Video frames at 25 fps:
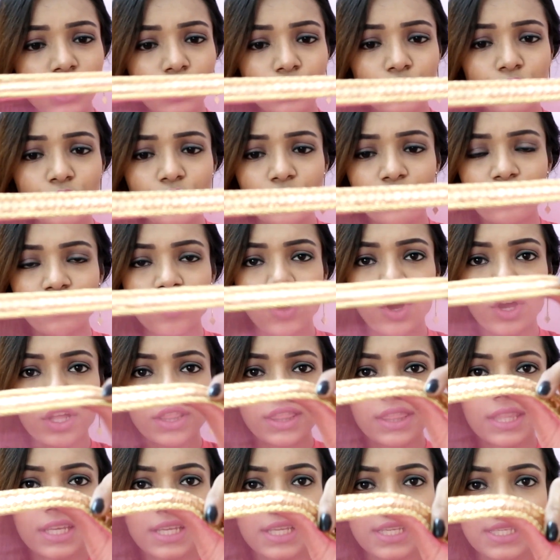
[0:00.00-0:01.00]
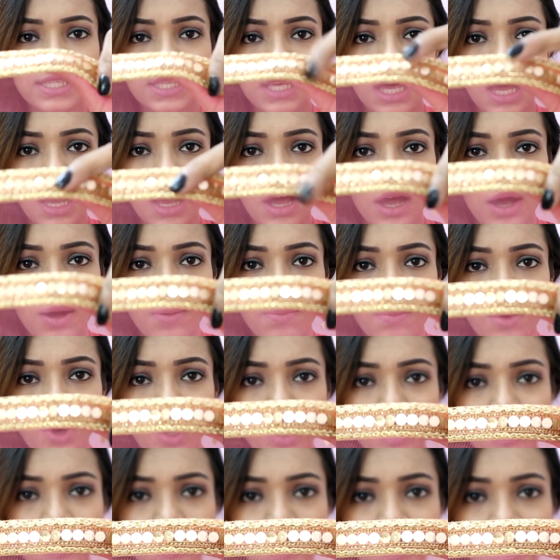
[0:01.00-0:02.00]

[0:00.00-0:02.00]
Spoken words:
So you've got this border